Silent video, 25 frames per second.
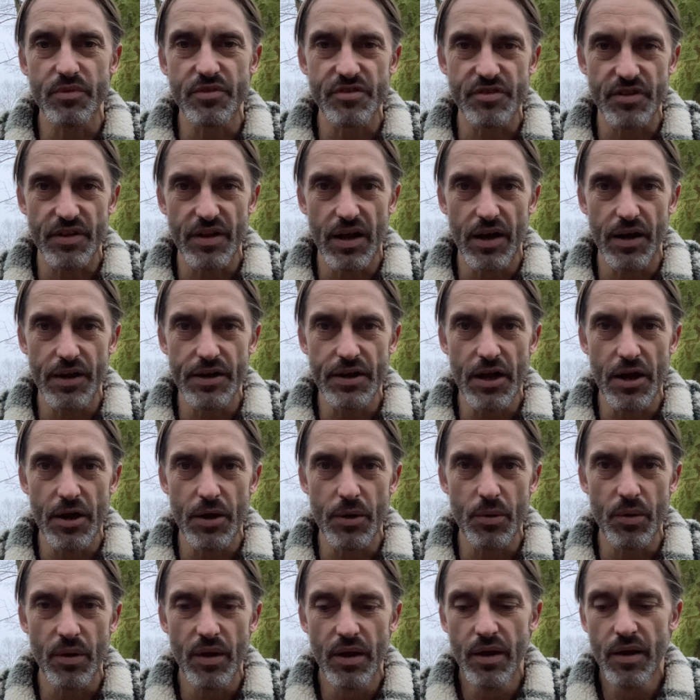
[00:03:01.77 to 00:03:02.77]
so that I
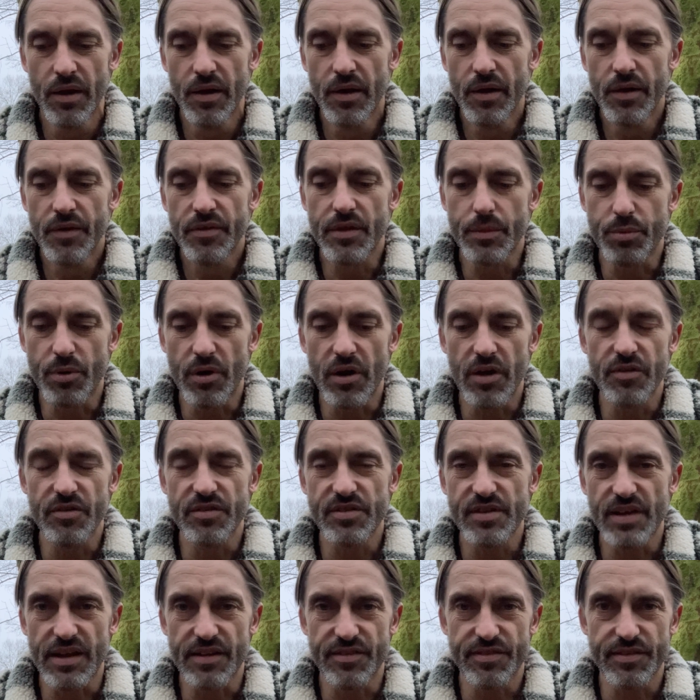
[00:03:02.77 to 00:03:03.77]
know the
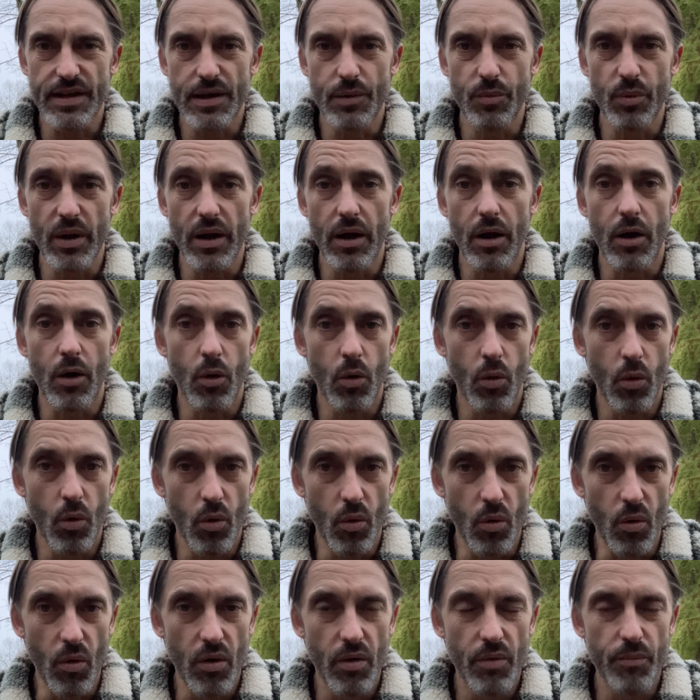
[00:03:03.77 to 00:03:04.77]
process that we are
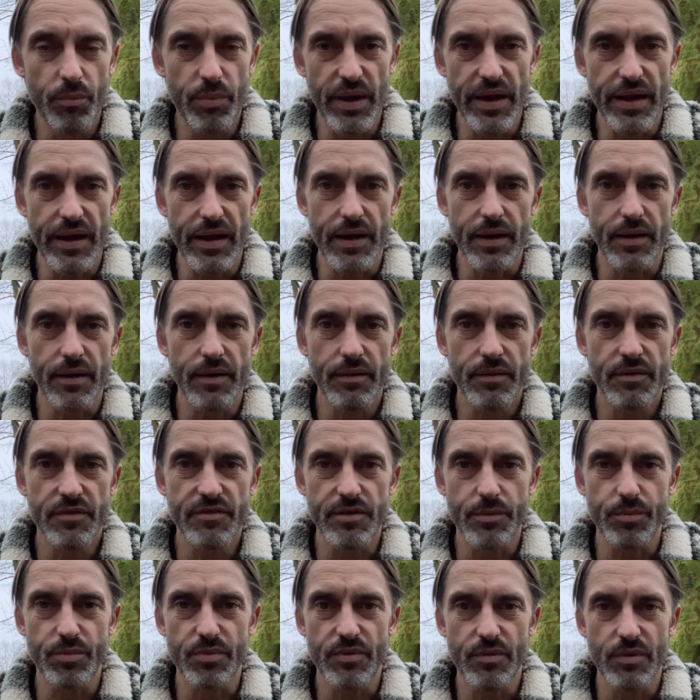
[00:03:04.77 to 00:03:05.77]
all being,
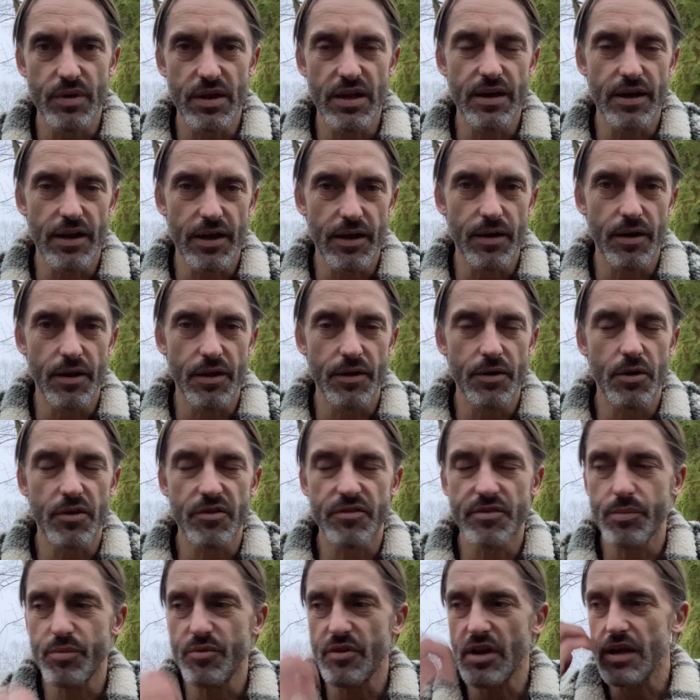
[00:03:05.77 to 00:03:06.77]
you know, like not
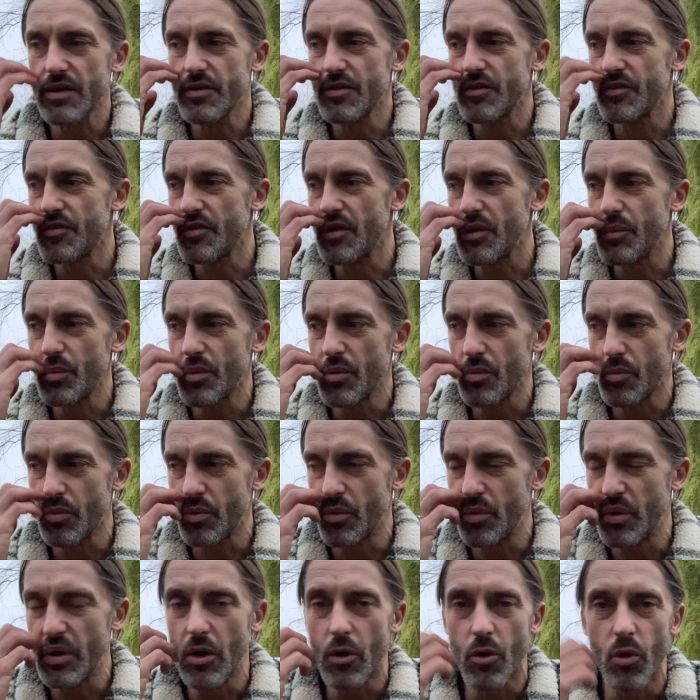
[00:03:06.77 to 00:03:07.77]
subjected to, but
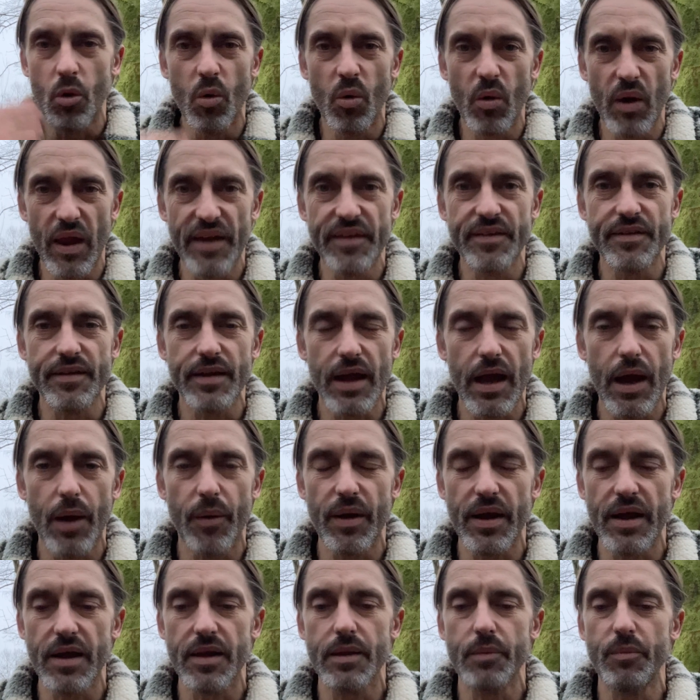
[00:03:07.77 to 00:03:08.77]
we are all
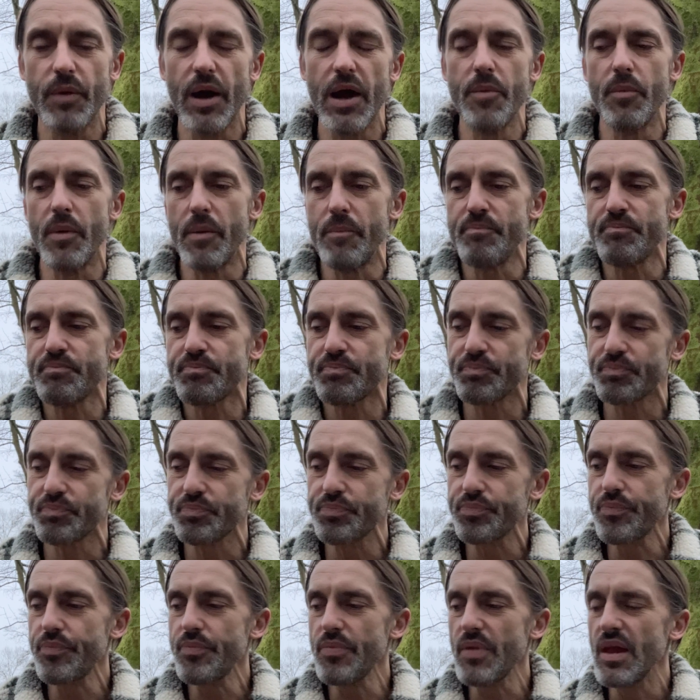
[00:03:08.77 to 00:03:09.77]
undergoing at the moment.
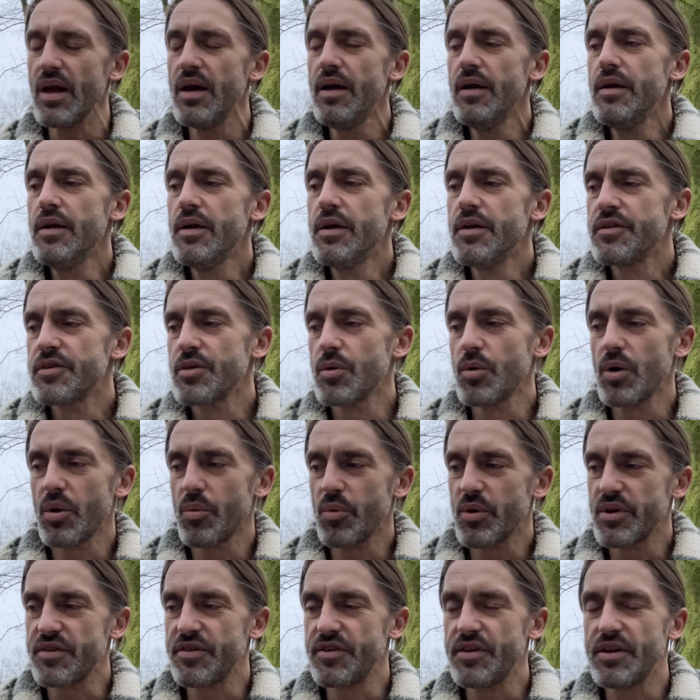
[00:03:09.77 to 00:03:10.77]
So what I
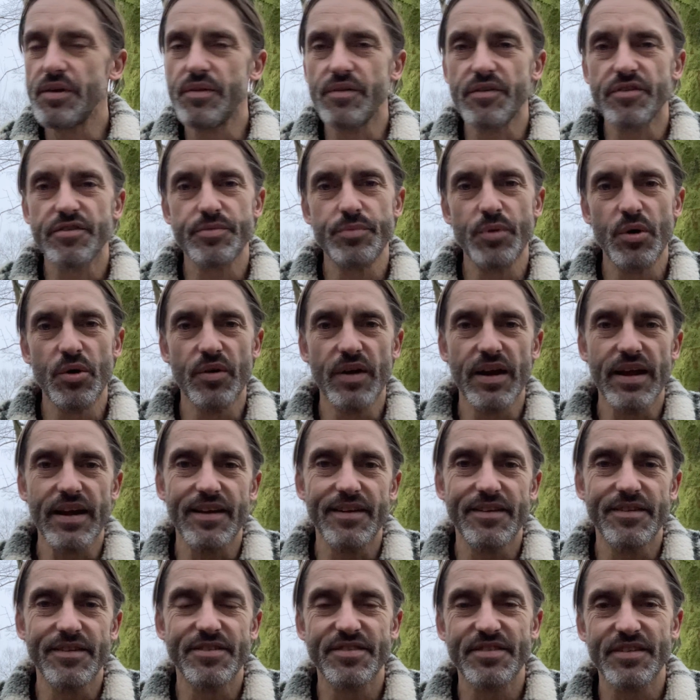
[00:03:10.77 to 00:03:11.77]
want to do this morning
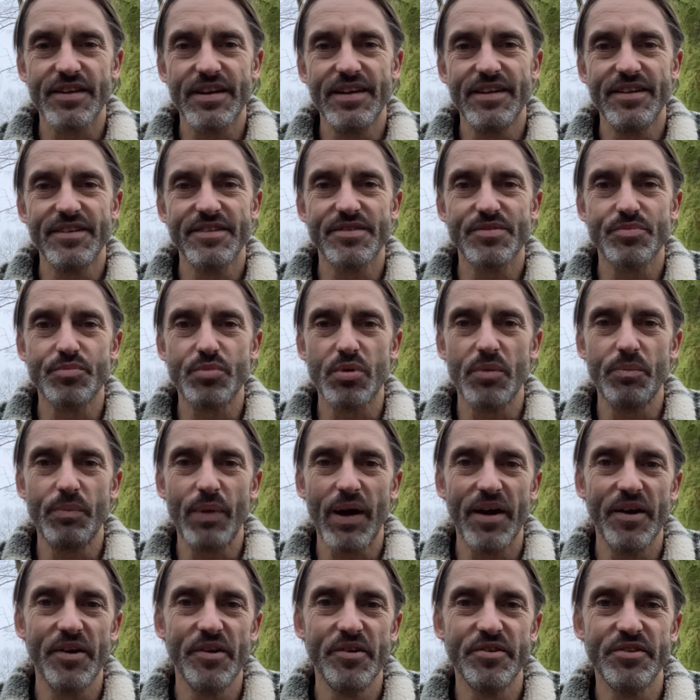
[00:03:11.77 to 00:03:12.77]
is is
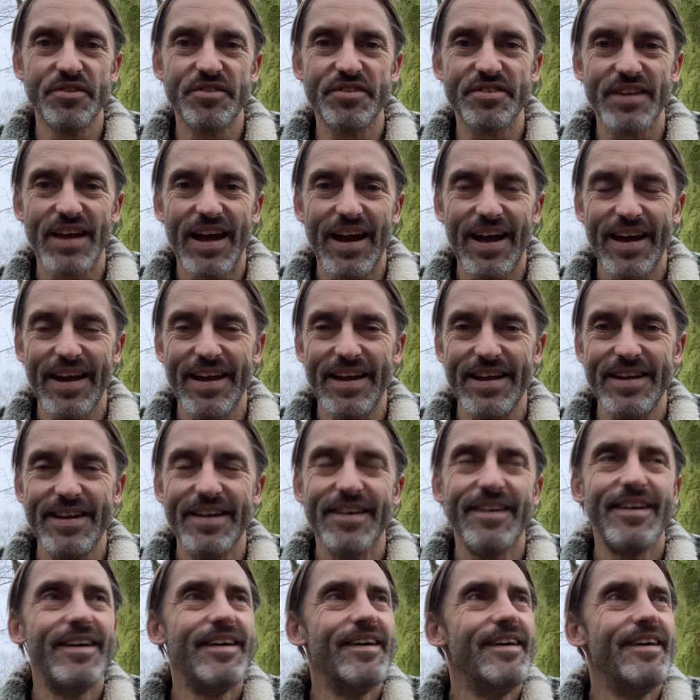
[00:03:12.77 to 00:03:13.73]
propose a